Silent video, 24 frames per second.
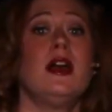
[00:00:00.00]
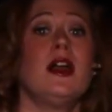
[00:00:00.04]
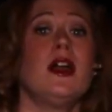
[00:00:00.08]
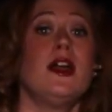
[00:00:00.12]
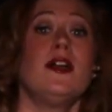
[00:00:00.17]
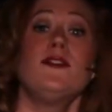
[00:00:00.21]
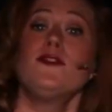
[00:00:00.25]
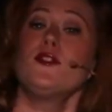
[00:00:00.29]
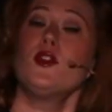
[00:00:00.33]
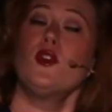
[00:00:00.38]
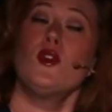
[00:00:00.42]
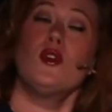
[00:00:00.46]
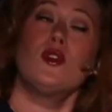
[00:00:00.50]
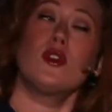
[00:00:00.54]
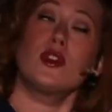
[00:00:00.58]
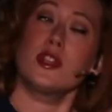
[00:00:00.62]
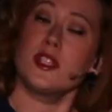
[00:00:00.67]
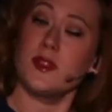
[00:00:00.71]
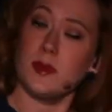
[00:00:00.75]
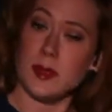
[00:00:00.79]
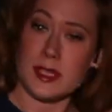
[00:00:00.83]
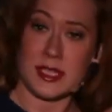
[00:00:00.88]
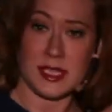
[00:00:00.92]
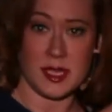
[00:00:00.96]
Of course
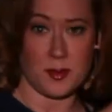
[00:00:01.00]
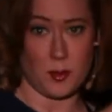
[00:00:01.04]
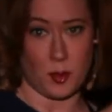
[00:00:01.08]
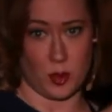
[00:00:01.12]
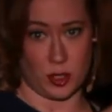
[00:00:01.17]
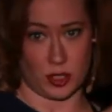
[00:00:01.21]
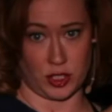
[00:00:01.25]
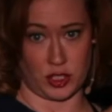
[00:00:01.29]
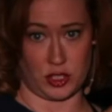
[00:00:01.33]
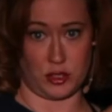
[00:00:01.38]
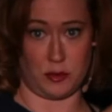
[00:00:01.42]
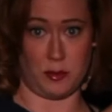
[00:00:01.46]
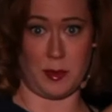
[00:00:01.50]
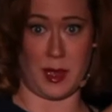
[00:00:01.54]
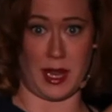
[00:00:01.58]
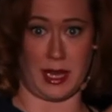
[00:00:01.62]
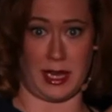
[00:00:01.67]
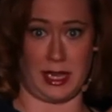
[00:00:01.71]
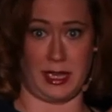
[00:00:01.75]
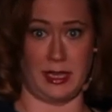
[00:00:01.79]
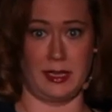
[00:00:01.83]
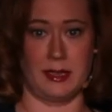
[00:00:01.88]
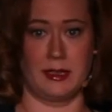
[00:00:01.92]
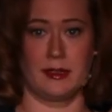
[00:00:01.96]
we support you,
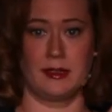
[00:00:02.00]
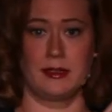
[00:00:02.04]
Bunny.